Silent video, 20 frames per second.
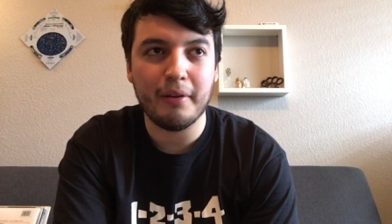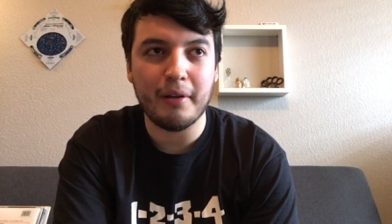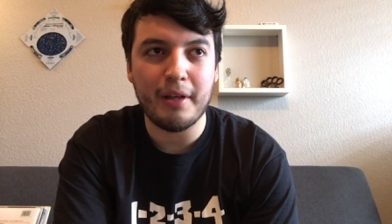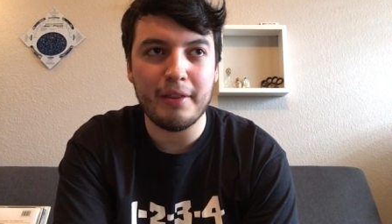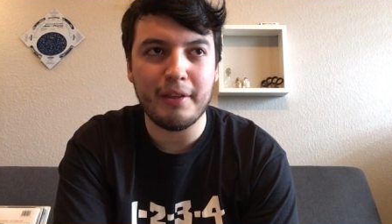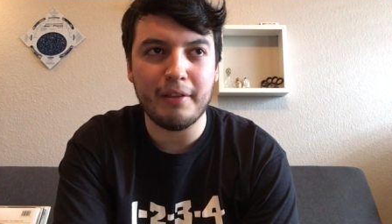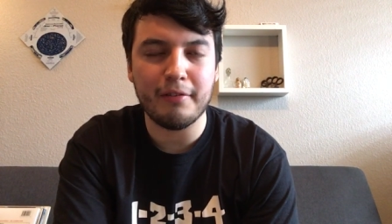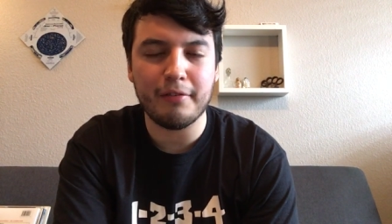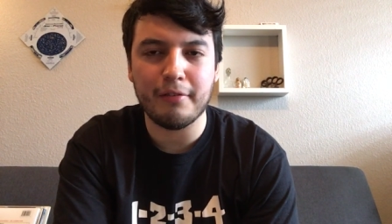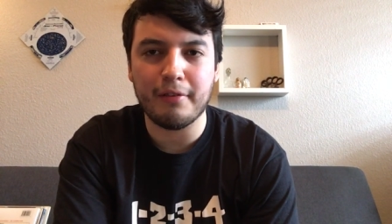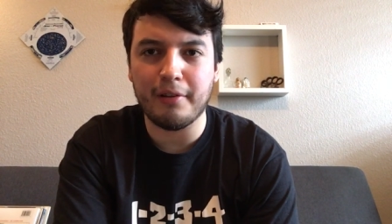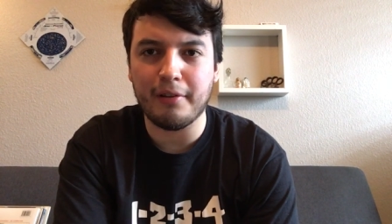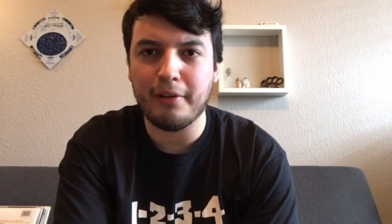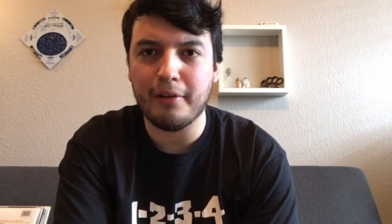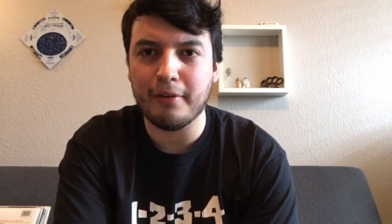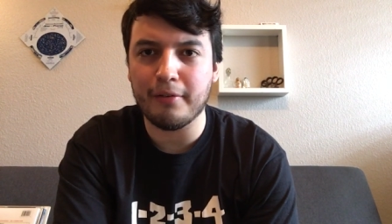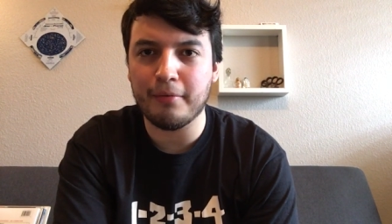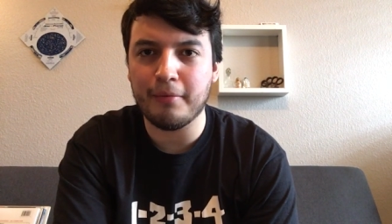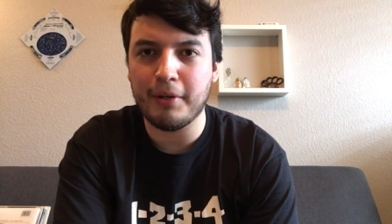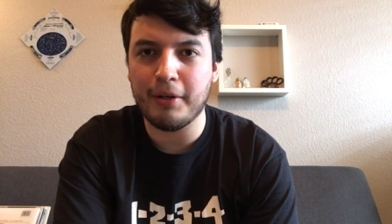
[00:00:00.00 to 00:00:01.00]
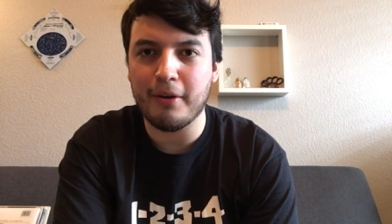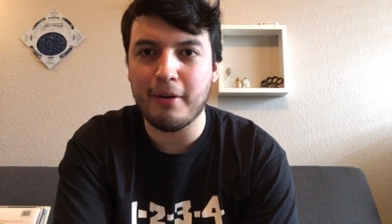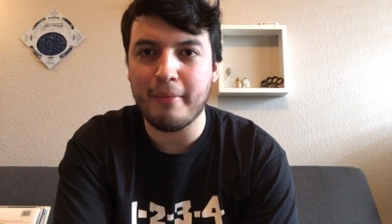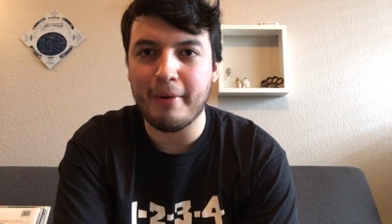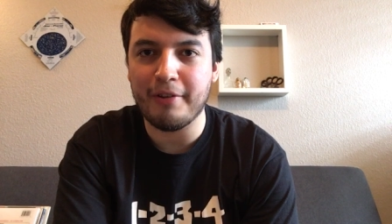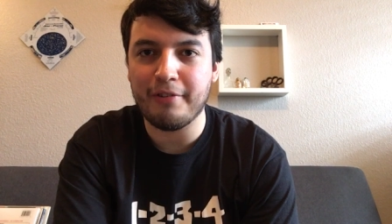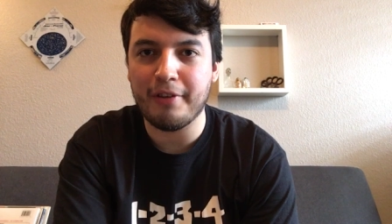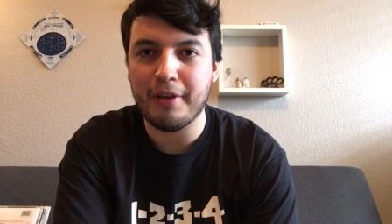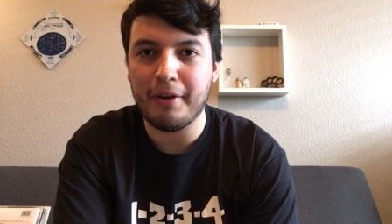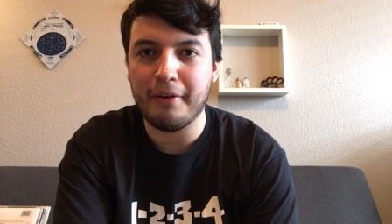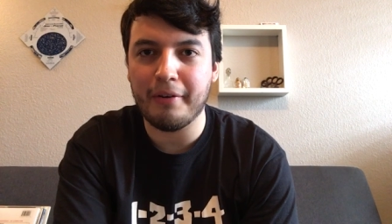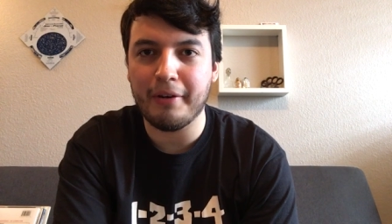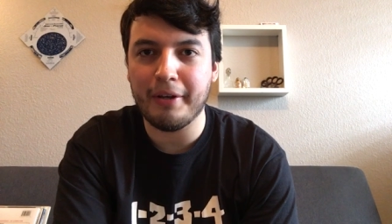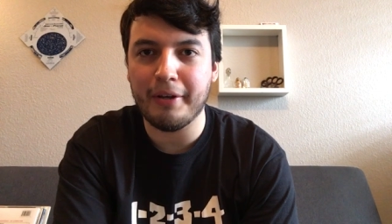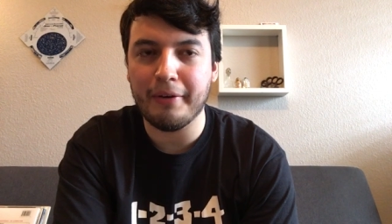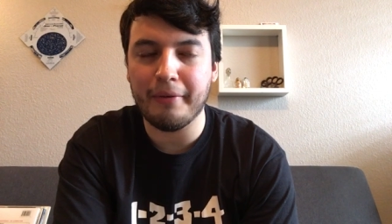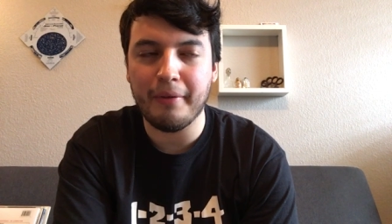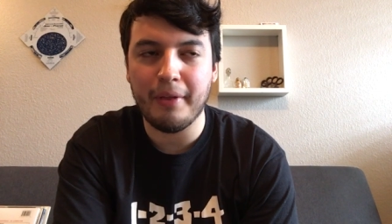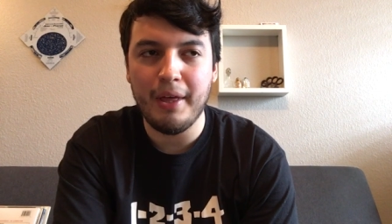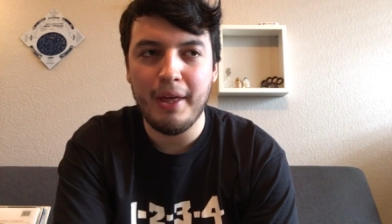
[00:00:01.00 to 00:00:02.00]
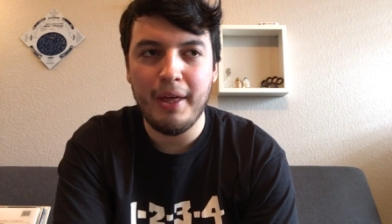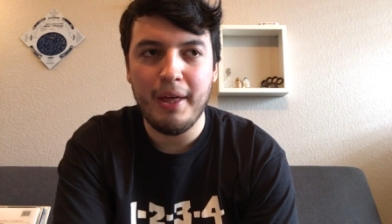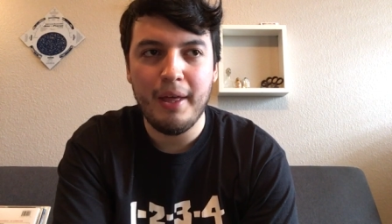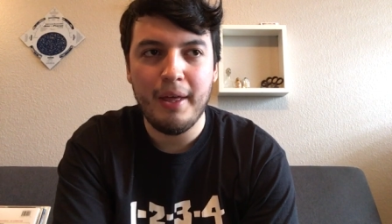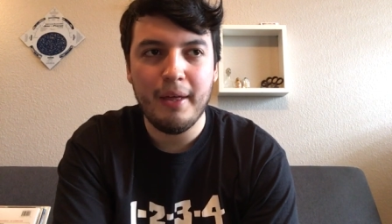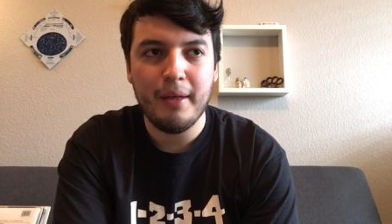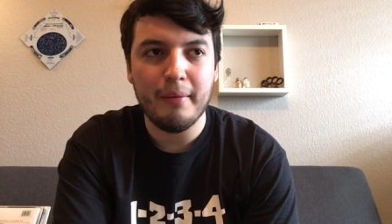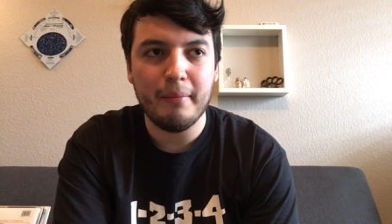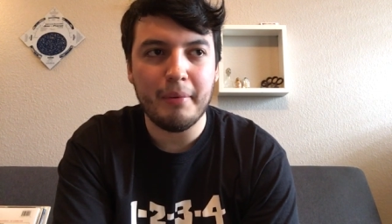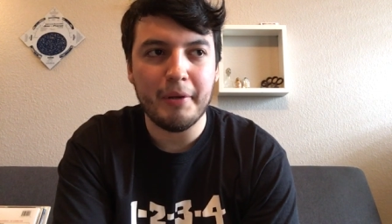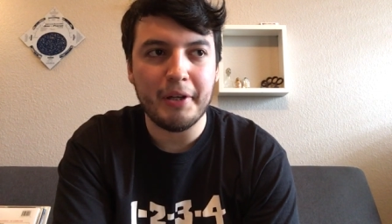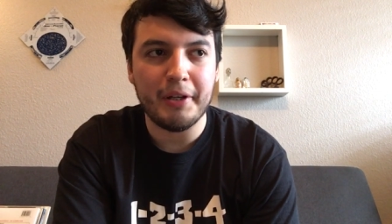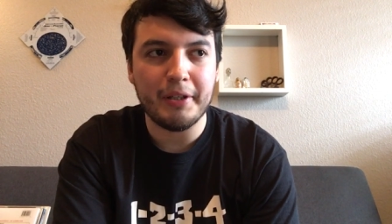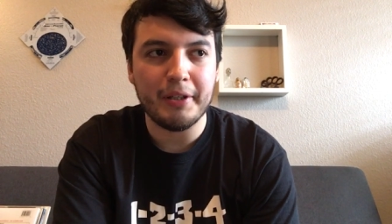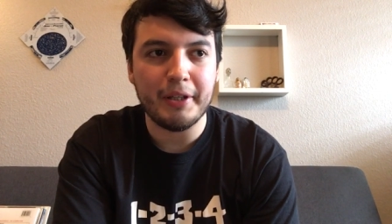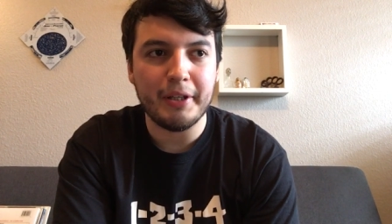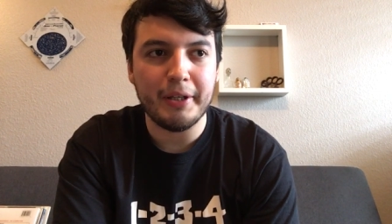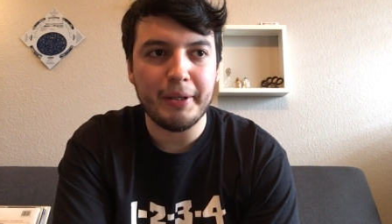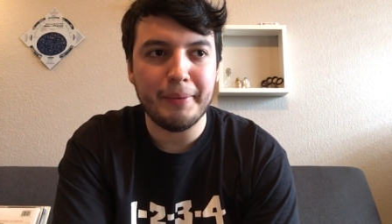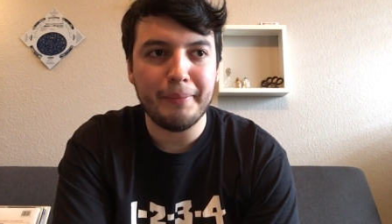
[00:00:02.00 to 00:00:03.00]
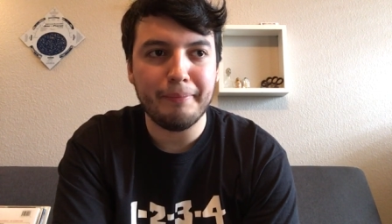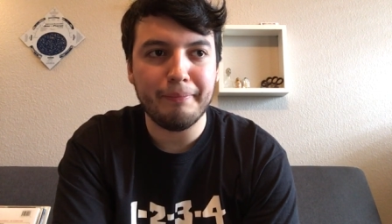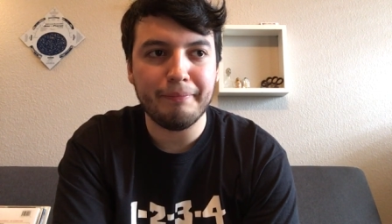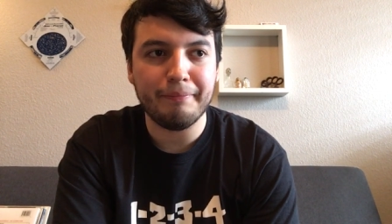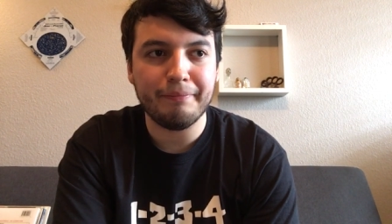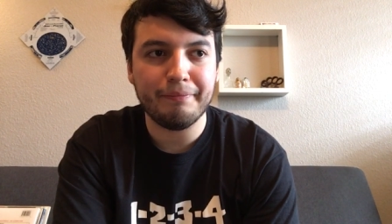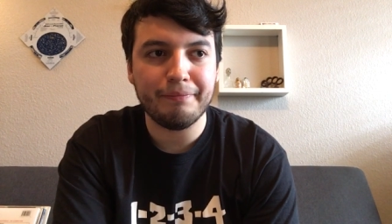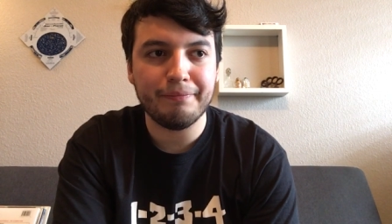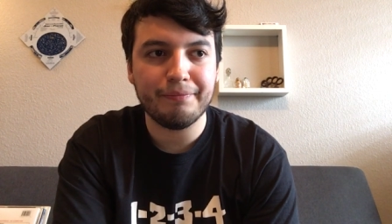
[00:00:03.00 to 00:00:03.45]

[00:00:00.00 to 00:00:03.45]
I think this is the longest video on my channel now. But um,